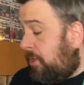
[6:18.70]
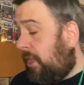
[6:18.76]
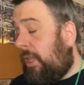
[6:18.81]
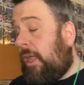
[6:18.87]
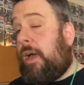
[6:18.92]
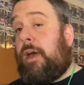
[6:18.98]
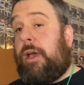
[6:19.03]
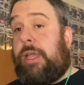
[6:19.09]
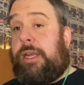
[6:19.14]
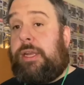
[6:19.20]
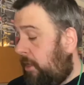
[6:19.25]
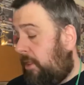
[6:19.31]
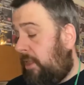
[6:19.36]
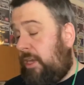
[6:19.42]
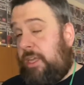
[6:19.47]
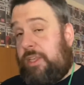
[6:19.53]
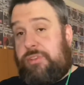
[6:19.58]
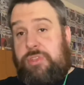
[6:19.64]
line
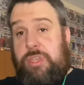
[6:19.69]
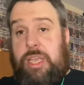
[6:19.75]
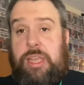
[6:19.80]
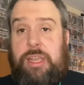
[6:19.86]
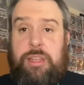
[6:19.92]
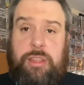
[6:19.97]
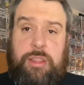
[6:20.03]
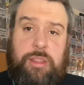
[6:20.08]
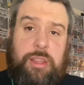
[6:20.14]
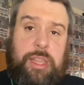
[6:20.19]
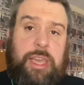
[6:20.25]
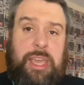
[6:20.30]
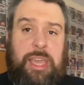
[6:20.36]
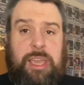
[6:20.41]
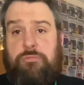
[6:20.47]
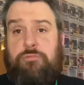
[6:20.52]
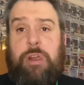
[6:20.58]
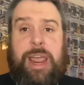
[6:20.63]
that it's in,
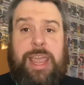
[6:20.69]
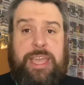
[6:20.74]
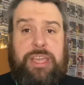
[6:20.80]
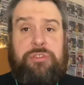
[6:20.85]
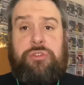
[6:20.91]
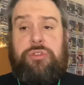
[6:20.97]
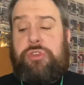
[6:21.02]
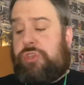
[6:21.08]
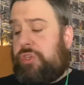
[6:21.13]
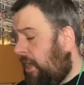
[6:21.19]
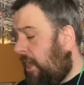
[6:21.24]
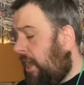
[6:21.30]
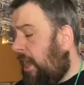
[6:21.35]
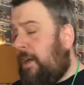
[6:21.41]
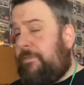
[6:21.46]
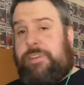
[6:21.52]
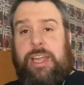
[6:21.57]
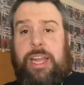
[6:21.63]
the range,
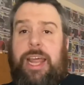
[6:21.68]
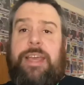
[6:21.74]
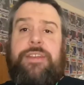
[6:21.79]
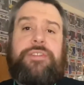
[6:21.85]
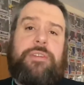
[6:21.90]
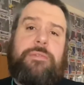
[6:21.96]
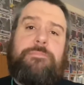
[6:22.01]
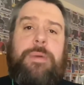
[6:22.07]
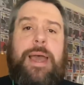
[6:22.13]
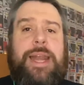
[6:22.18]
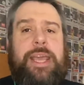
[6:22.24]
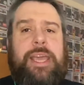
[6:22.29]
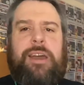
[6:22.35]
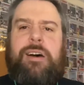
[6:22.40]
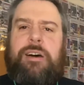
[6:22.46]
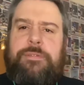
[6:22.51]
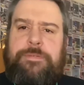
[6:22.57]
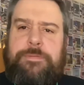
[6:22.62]
I've collected
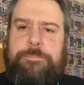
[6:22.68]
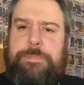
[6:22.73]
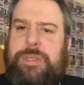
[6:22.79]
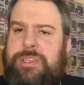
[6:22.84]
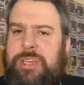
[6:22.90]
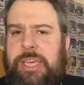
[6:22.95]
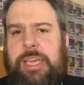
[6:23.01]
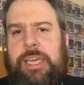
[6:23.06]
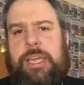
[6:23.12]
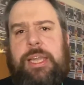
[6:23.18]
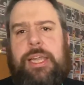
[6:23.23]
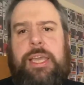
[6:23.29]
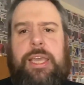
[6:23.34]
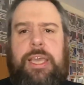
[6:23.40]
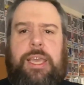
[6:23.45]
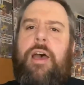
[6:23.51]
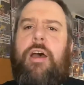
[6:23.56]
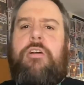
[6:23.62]
many of,
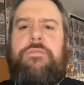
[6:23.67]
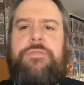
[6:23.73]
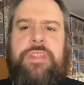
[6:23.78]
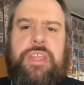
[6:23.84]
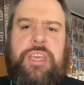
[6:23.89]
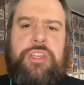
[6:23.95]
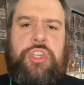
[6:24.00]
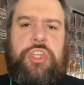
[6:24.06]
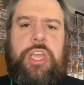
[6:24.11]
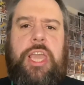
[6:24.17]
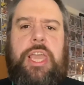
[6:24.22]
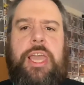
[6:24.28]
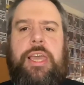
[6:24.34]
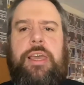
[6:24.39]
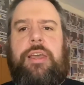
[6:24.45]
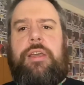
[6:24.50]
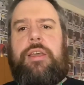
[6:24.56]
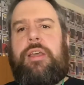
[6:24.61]
particularly over this
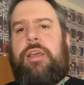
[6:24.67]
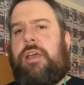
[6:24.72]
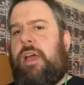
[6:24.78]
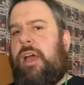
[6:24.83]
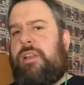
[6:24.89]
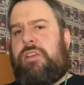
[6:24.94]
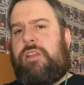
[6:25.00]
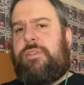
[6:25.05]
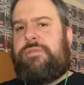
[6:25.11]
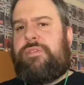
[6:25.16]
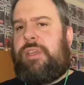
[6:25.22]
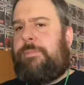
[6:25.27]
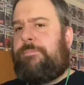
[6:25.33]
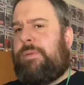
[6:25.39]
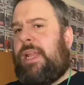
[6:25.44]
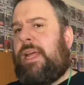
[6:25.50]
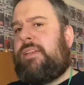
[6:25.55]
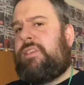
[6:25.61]
year, and you've
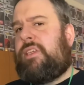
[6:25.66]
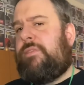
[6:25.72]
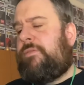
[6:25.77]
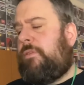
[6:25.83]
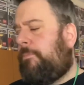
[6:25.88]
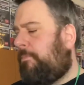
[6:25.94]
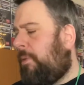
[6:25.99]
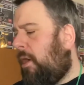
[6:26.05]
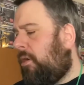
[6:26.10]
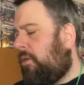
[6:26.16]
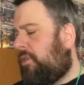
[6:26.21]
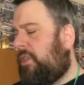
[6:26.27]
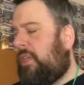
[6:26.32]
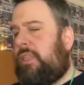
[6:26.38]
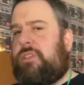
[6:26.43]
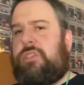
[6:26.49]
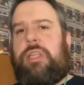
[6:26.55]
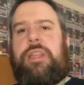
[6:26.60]
seen plenty of
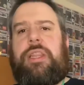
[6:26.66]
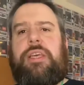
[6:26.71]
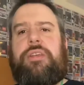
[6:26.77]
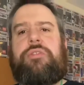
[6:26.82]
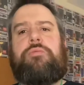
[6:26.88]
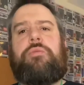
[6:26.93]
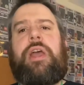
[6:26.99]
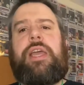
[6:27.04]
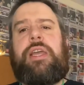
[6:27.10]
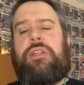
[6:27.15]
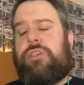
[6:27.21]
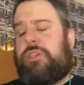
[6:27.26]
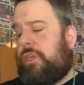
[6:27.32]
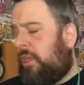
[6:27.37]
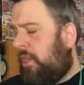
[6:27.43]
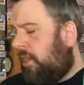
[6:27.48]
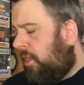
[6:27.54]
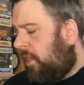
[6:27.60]
unboxings in this range,
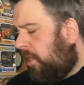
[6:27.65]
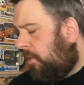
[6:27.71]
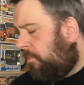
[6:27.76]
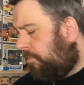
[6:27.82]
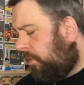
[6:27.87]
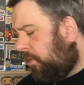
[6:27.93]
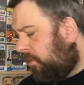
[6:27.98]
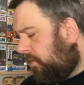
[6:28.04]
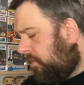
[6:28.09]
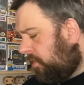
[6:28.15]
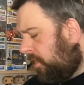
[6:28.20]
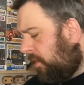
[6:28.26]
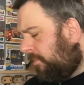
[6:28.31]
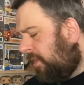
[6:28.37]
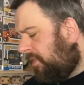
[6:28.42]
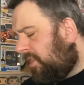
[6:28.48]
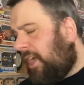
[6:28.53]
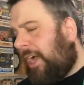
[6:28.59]
but
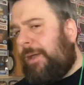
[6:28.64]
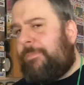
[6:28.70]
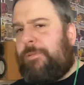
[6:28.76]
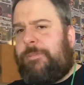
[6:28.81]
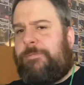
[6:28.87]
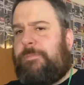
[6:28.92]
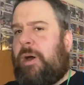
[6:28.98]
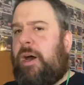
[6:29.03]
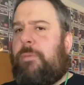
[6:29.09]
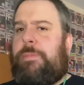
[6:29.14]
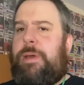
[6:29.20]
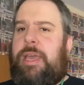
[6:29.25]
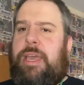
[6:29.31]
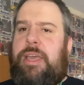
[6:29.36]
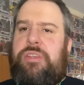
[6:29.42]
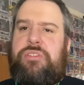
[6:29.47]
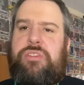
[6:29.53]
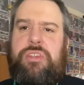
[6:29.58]
the type of pop it
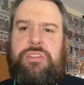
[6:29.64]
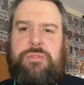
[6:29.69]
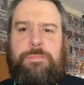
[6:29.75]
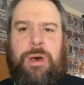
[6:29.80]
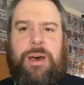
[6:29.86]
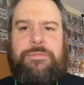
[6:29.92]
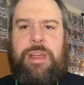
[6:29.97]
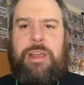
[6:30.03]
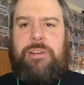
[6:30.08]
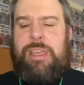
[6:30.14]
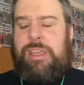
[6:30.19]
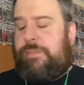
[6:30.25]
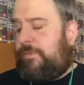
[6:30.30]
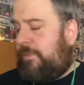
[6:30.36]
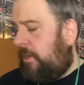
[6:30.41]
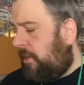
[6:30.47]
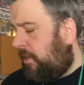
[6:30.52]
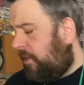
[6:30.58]
is my very
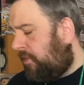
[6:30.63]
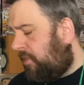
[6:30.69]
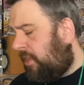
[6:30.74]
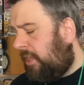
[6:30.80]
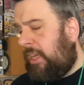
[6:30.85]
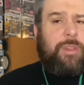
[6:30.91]
first.